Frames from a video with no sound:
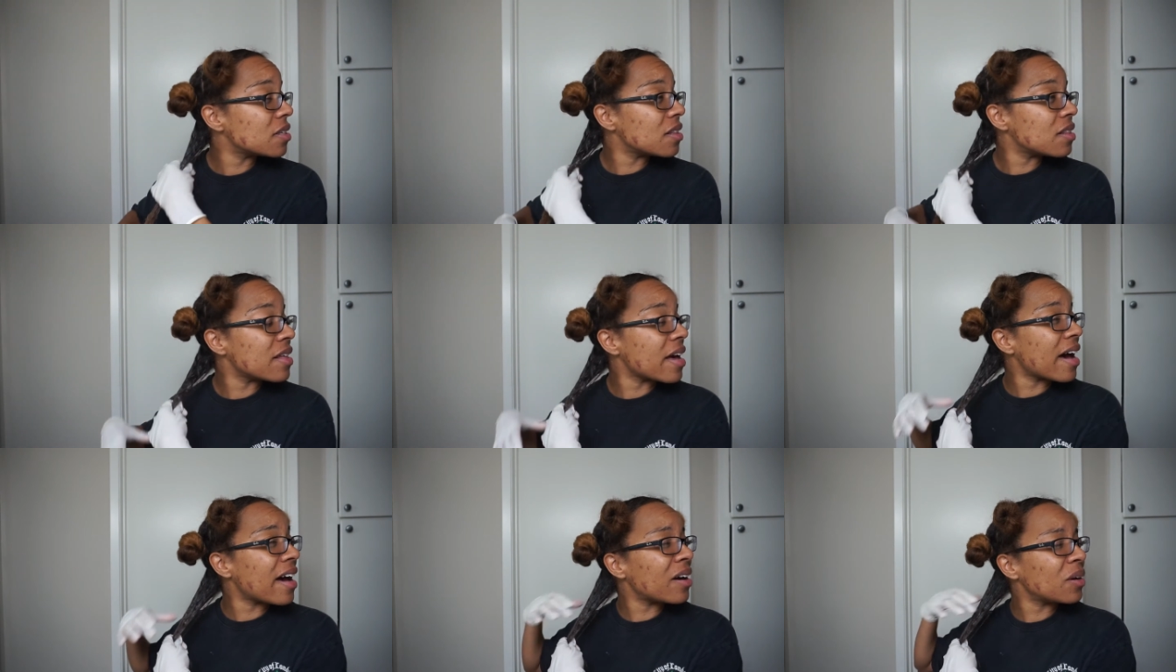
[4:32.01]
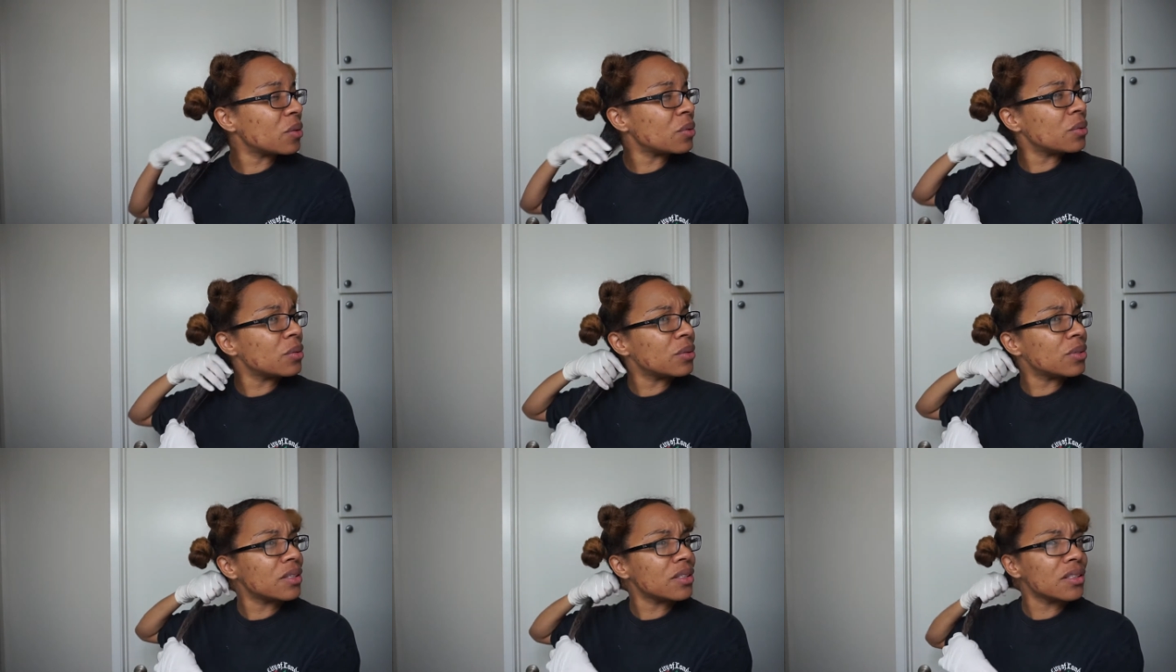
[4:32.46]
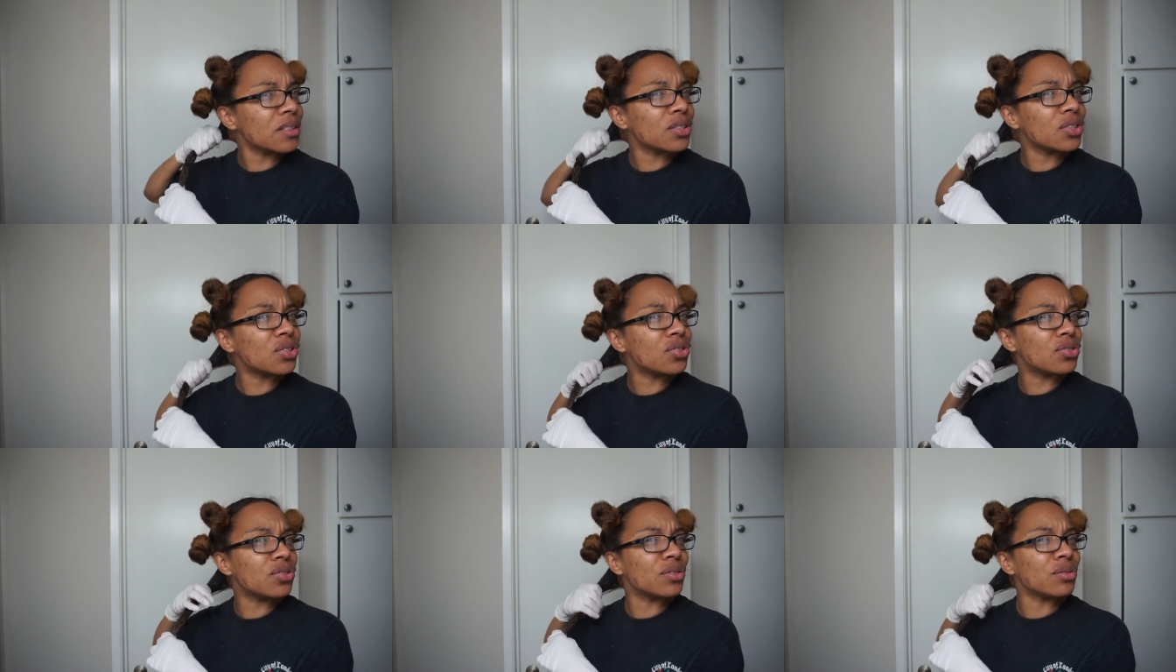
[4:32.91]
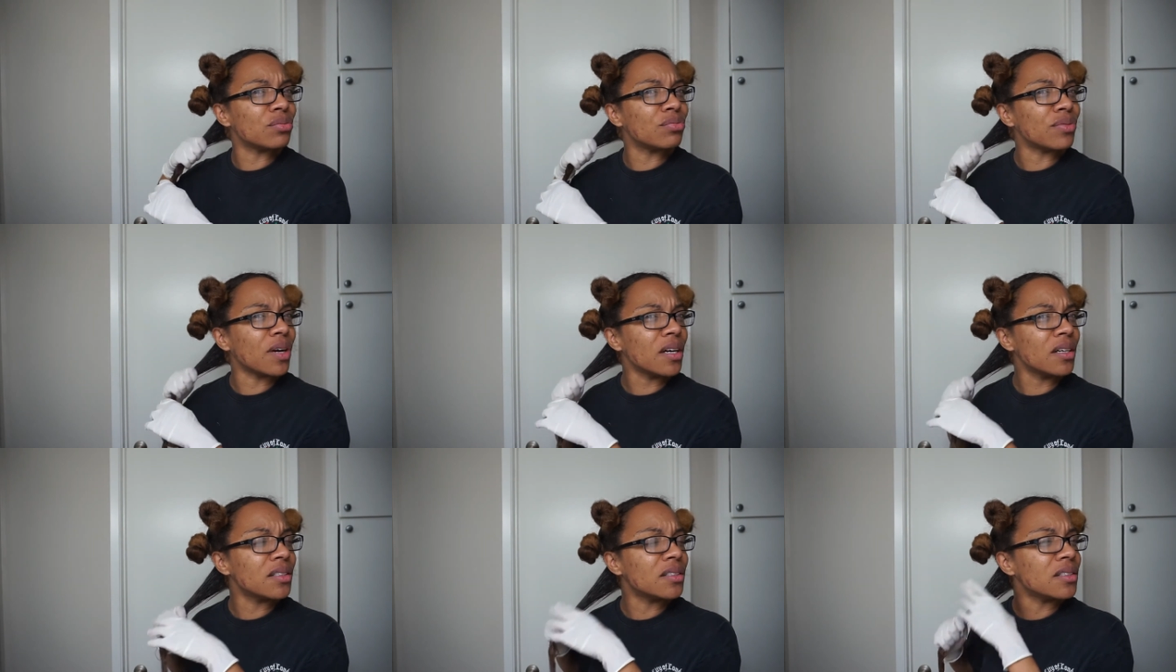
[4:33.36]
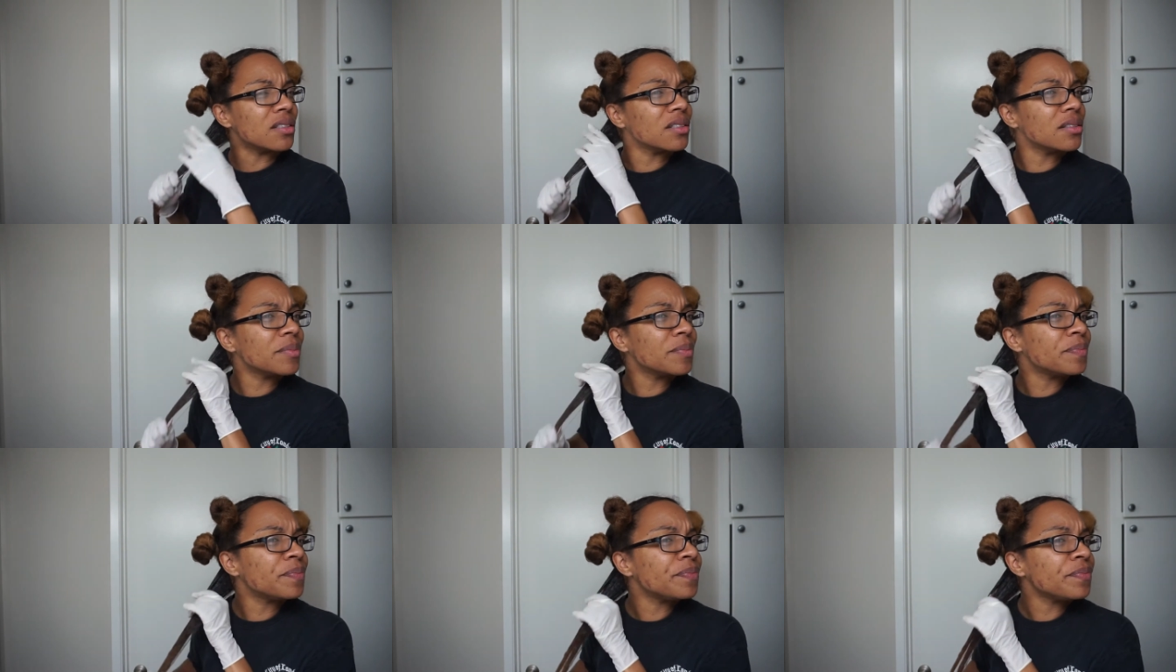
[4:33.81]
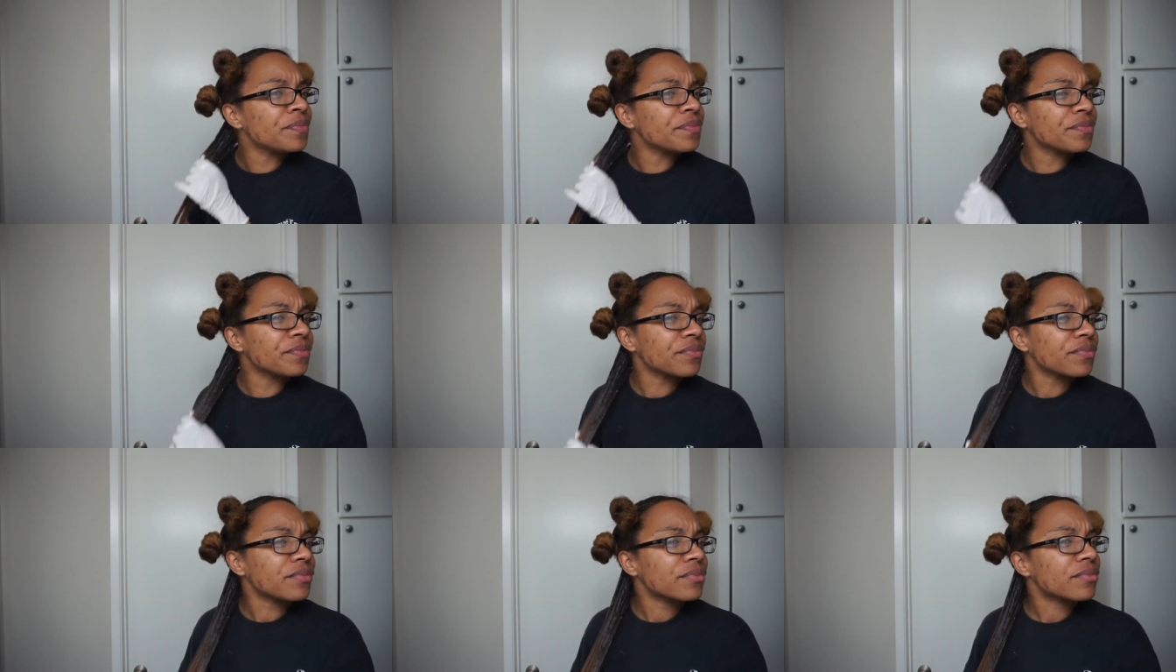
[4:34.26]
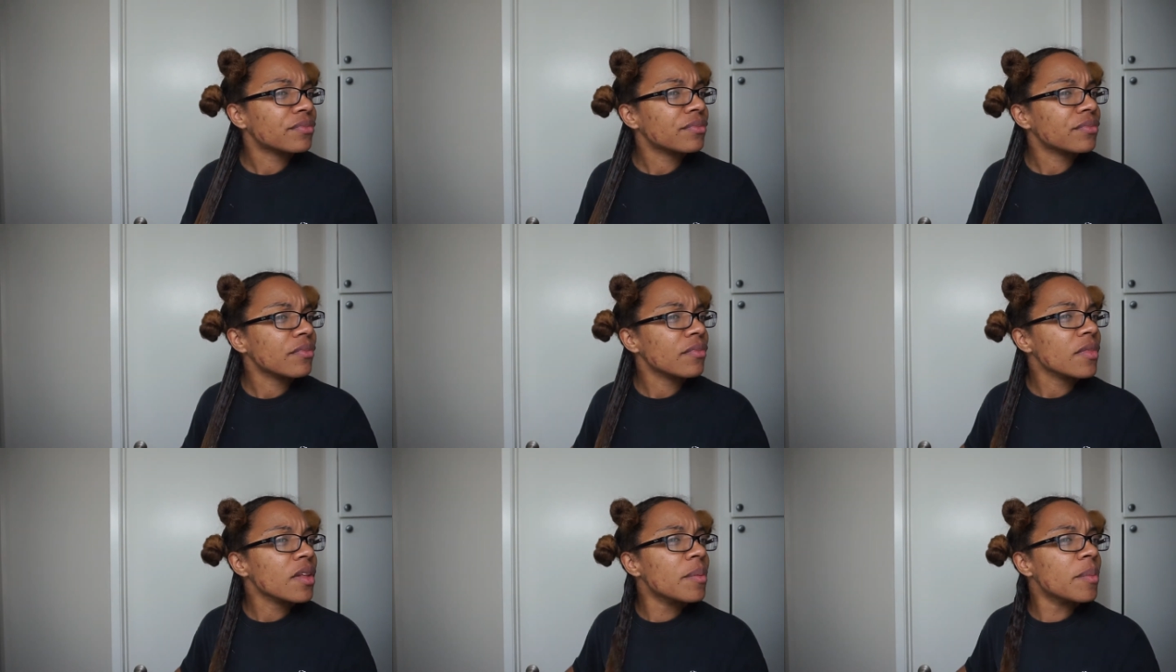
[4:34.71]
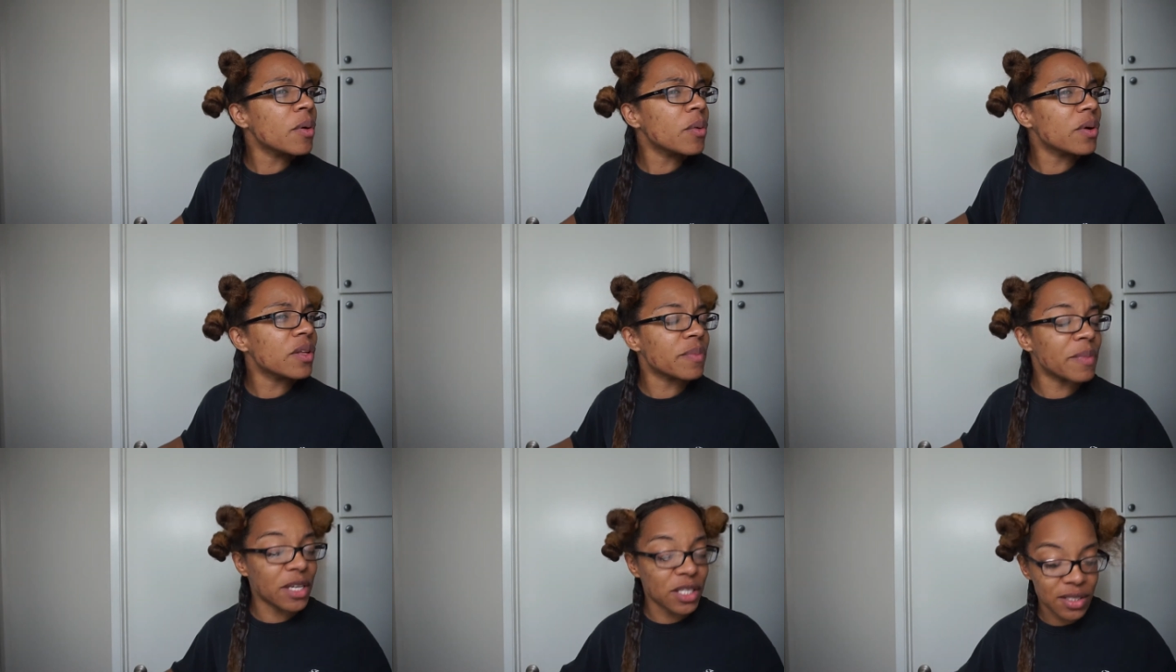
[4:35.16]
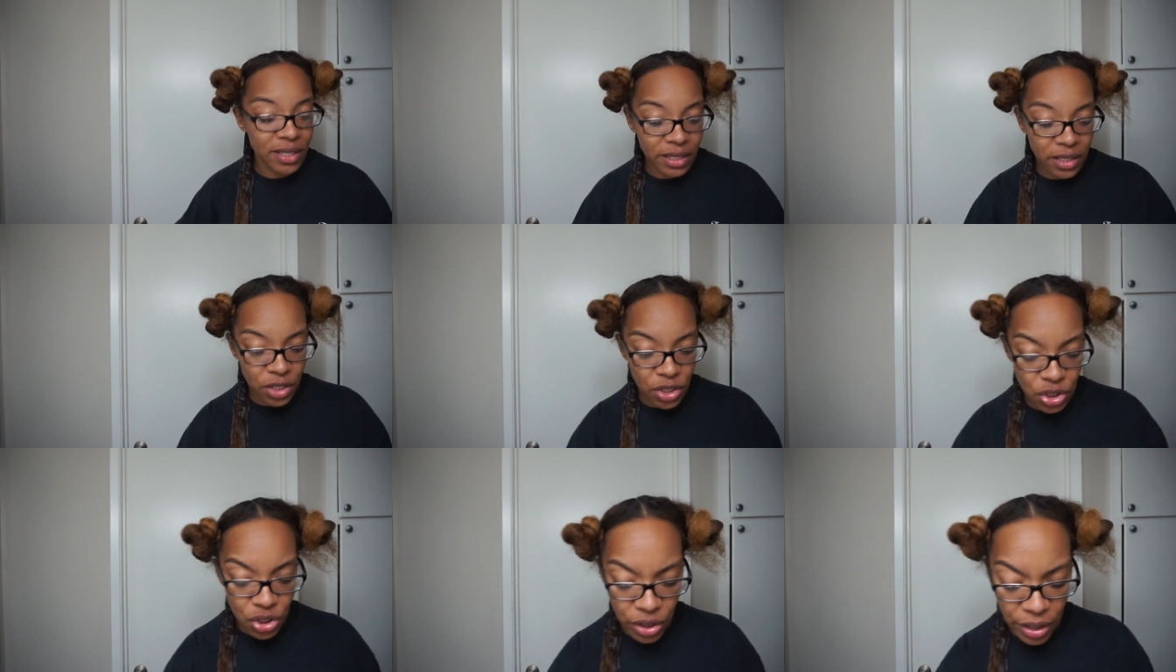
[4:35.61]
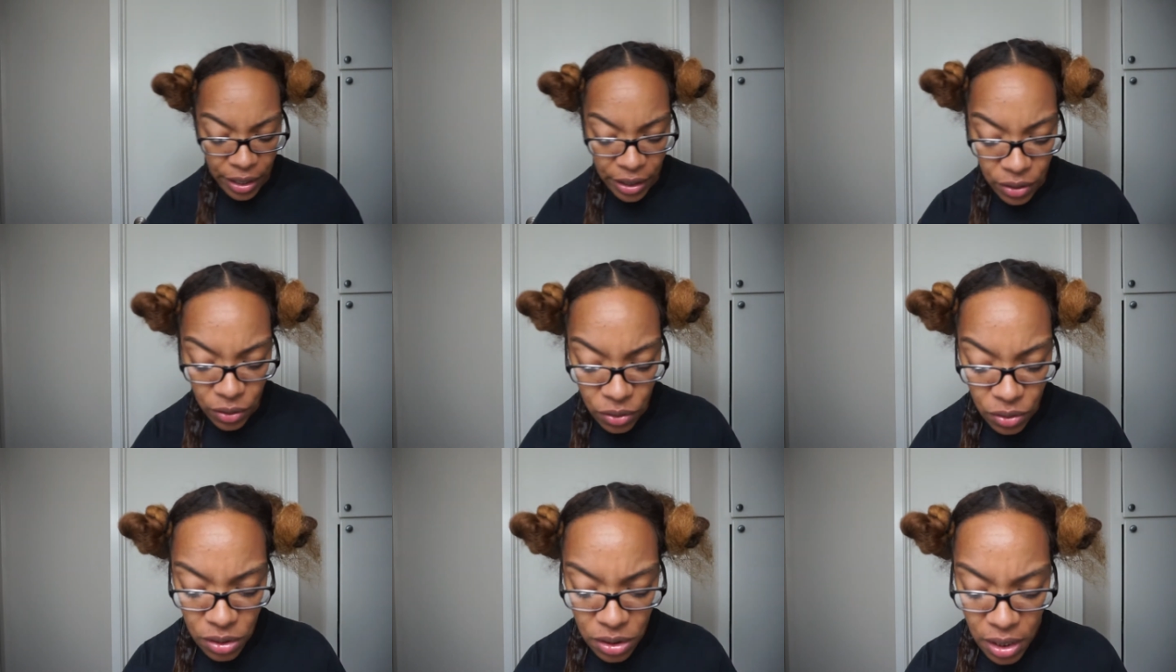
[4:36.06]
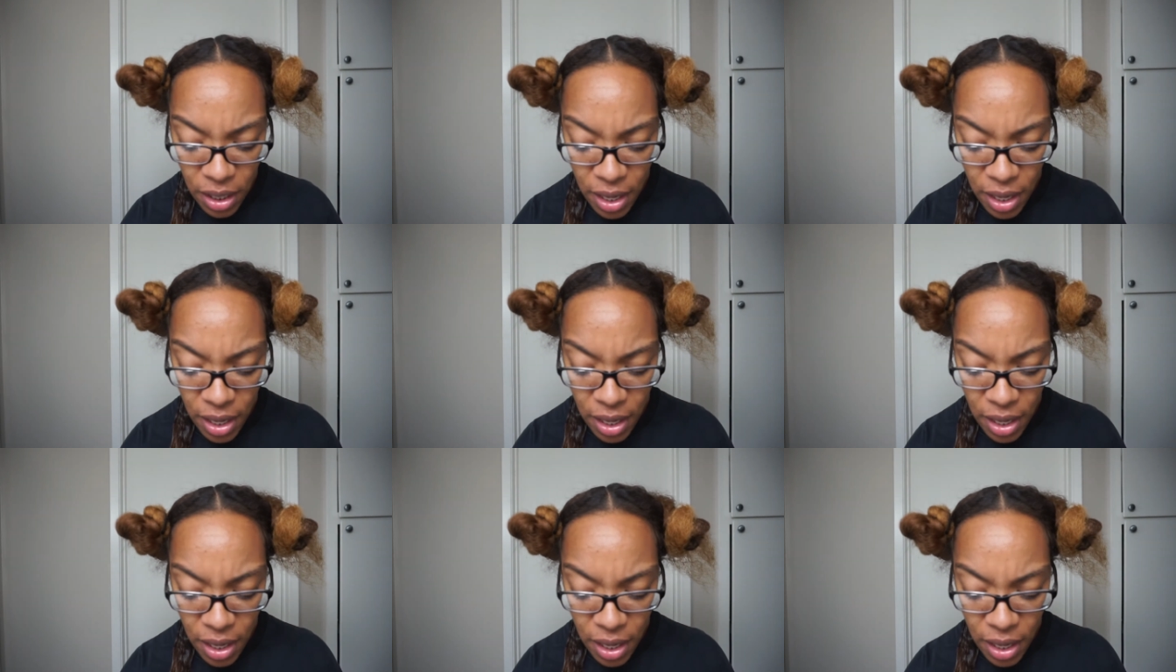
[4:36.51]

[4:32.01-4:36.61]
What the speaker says: this is strong. But with my second child,